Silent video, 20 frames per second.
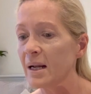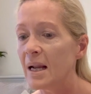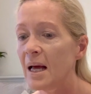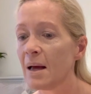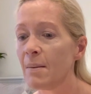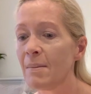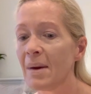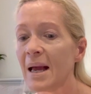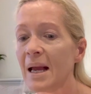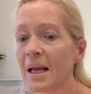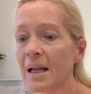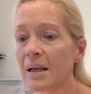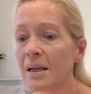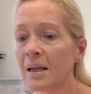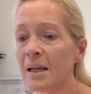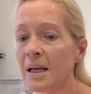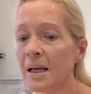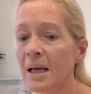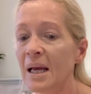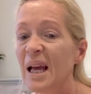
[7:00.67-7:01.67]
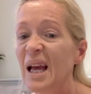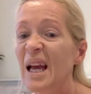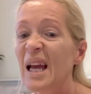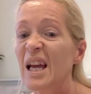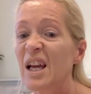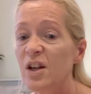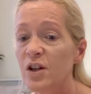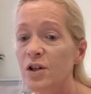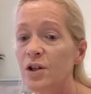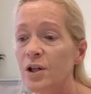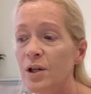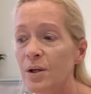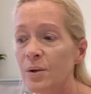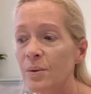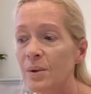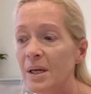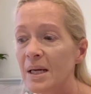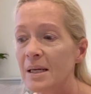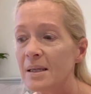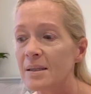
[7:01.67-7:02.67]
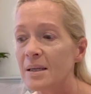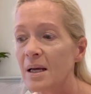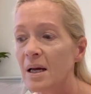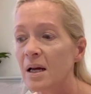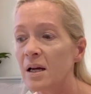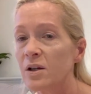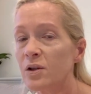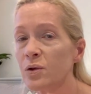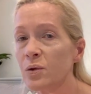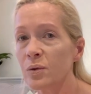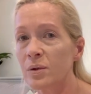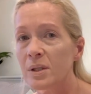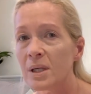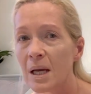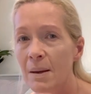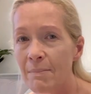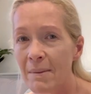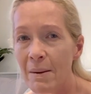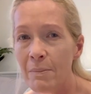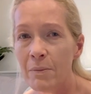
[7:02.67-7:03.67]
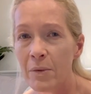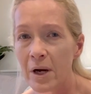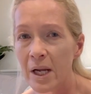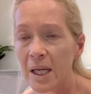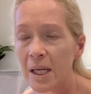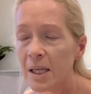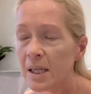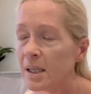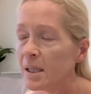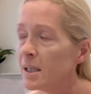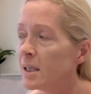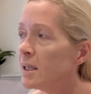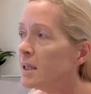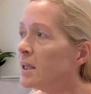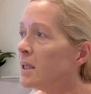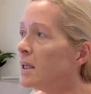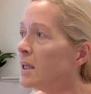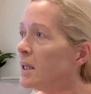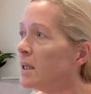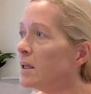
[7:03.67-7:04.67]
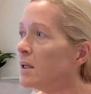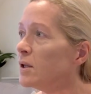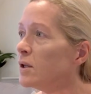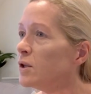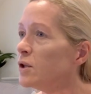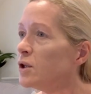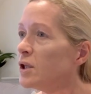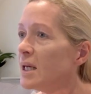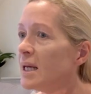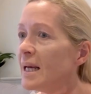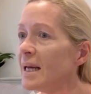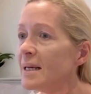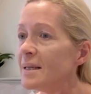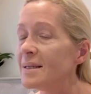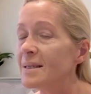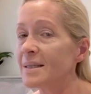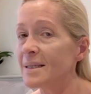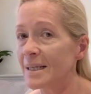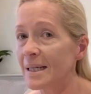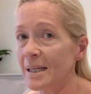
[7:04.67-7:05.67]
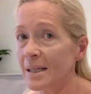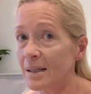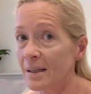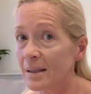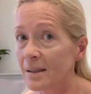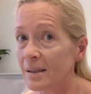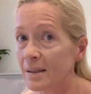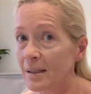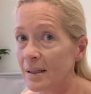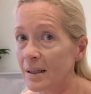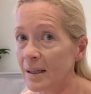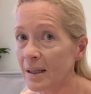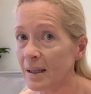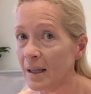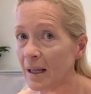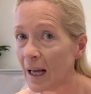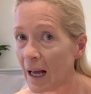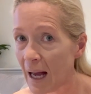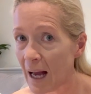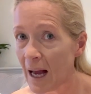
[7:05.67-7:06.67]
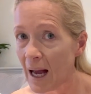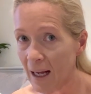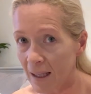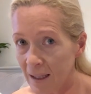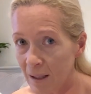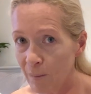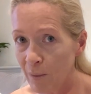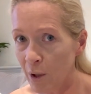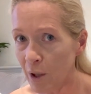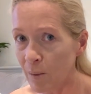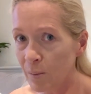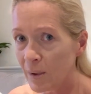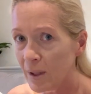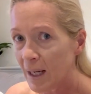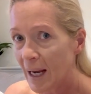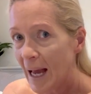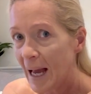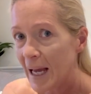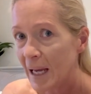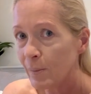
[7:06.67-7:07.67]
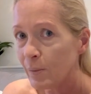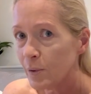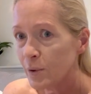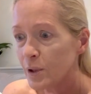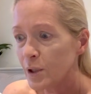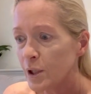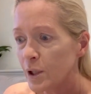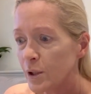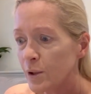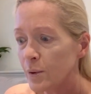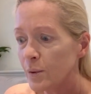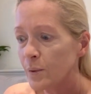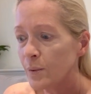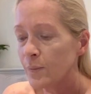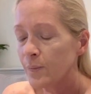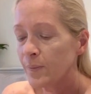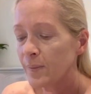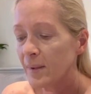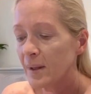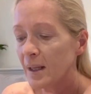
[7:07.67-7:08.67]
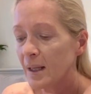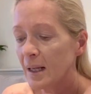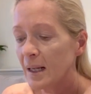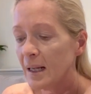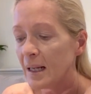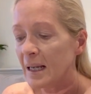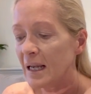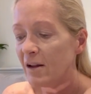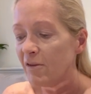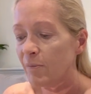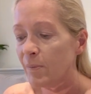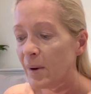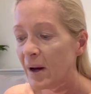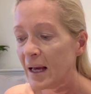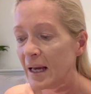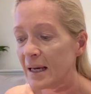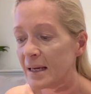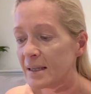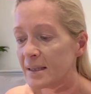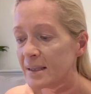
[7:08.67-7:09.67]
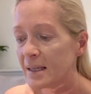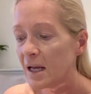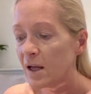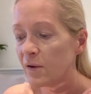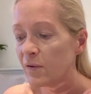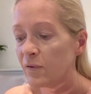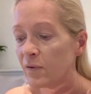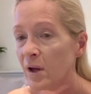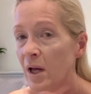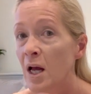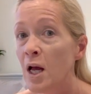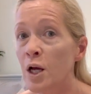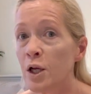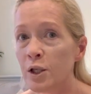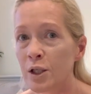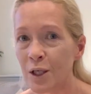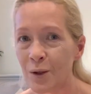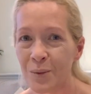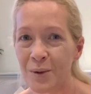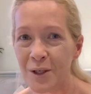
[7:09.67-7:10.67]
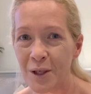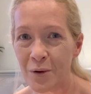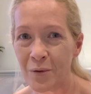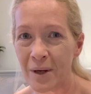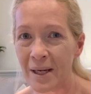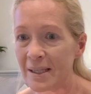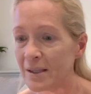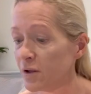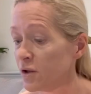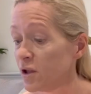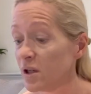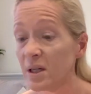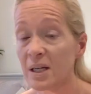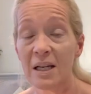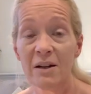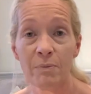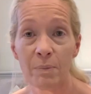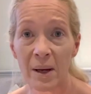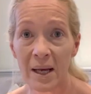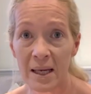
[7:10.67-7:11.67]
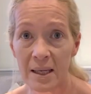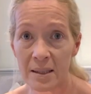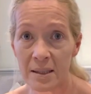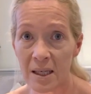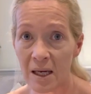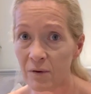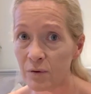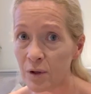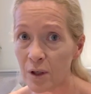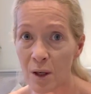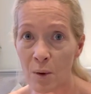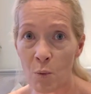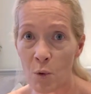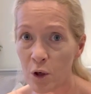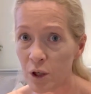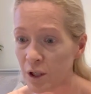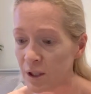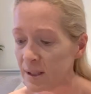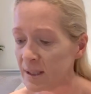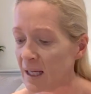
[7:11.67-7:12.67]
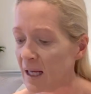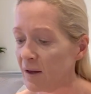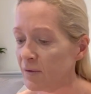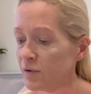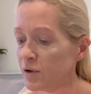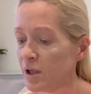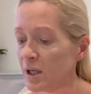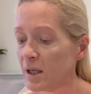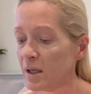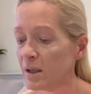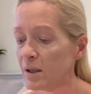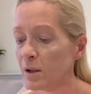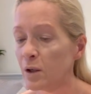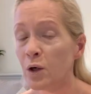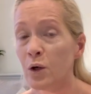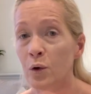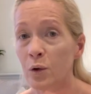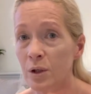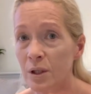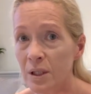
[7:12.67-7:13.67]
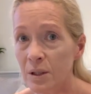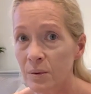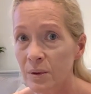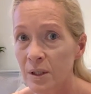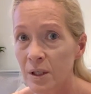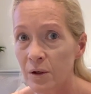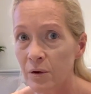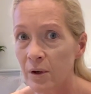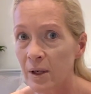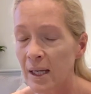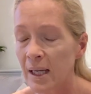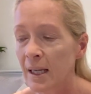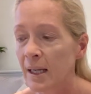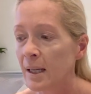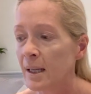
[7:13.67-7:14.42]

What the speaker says: her main issue is her short-term memory, she is still at the moment able to live by herself to a degree. So she can live by herself, she can wash herself, she can cook to a degree,